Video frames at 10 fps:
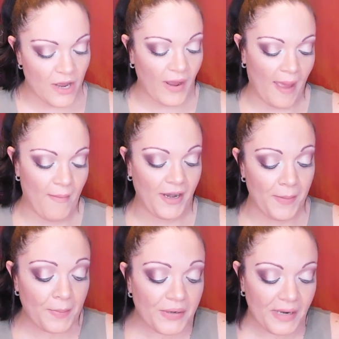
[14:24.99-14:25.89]
Okay, my
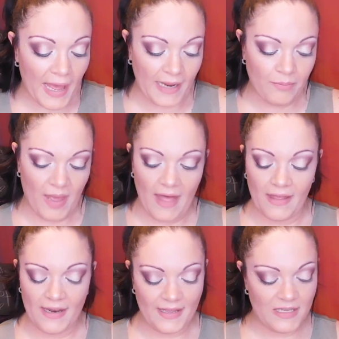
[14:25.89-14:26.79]
number 9
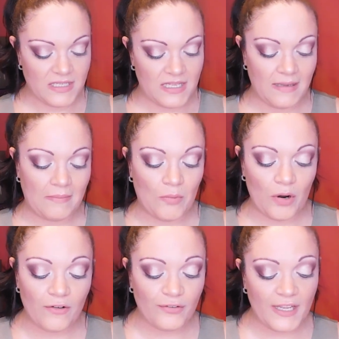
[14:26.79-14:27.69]
palette is the
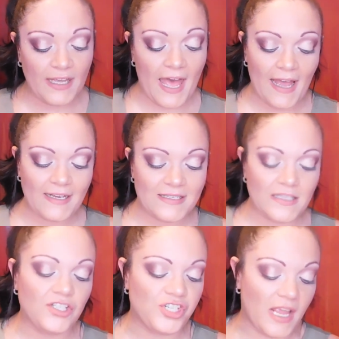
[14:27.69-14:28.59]
Morphe X
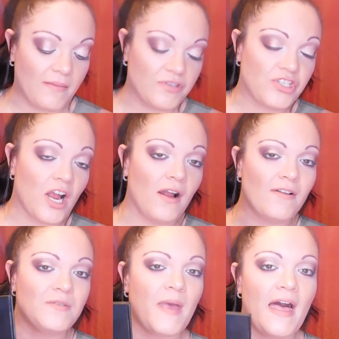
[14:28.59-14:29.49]
James
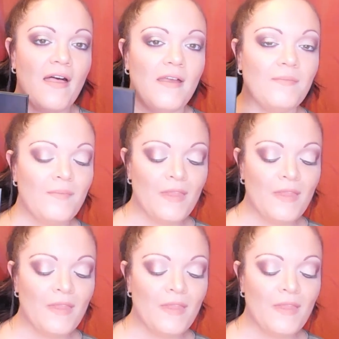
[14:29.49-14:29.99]
Charles palette.